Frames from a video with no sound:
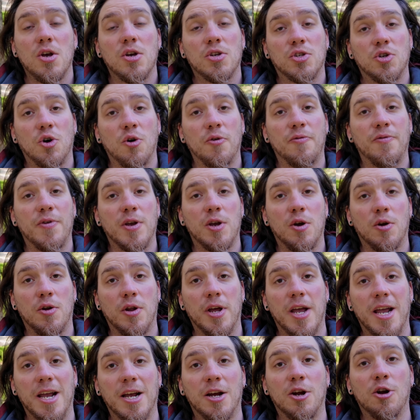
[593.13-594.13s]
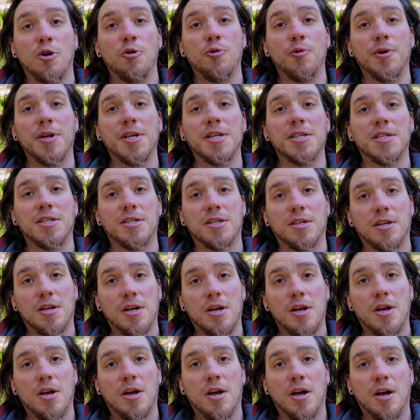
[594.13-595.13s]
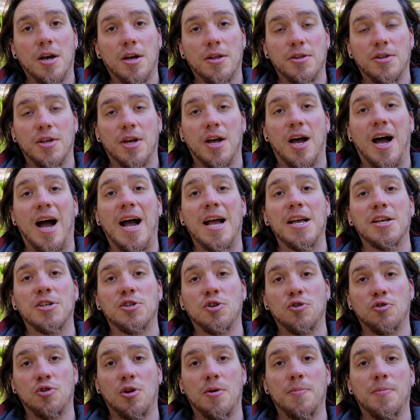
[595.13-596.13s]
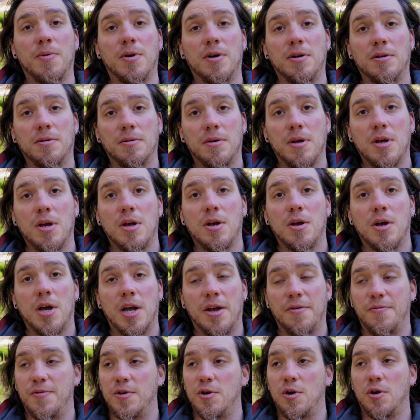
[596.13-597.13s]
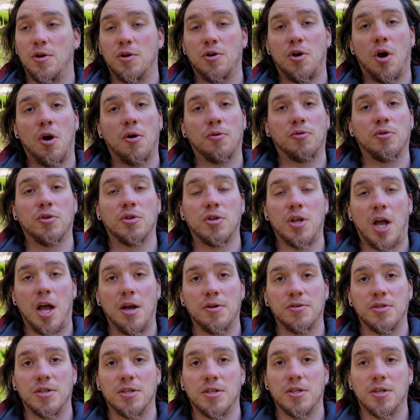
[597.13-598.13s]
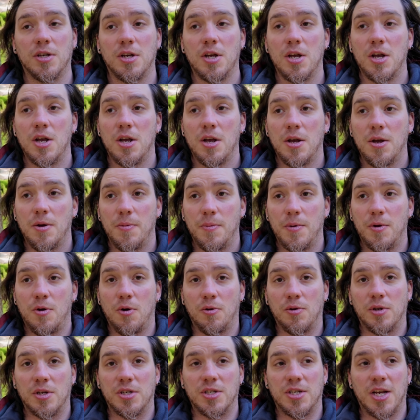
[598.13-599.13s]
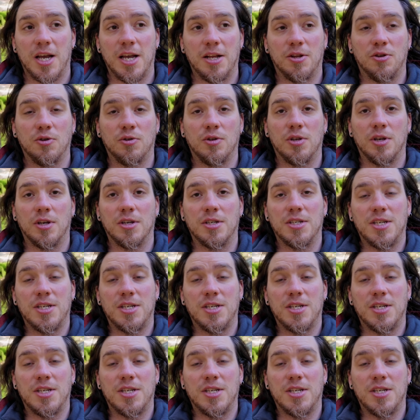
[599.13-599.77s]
So if we're gonna increase the ISO number, if we're gonna go 2000, we're gonna say to the